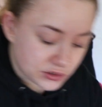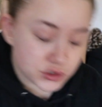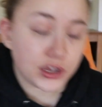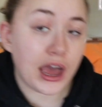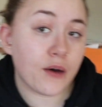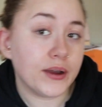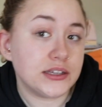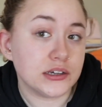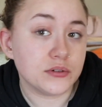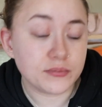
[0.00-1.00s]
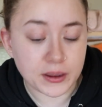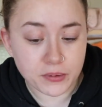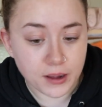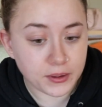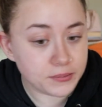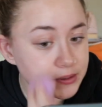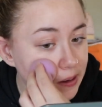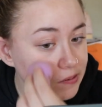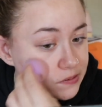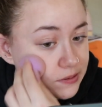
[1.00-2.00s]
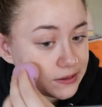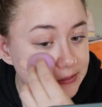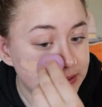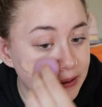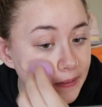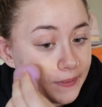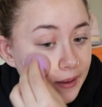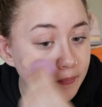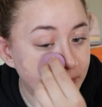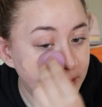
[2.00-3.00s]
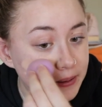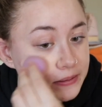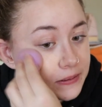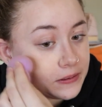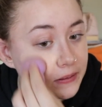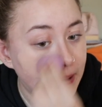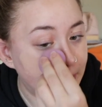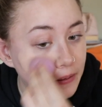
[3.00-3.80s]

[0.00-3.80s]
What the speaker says: usually how I deal with my problems. I just like sit on them until I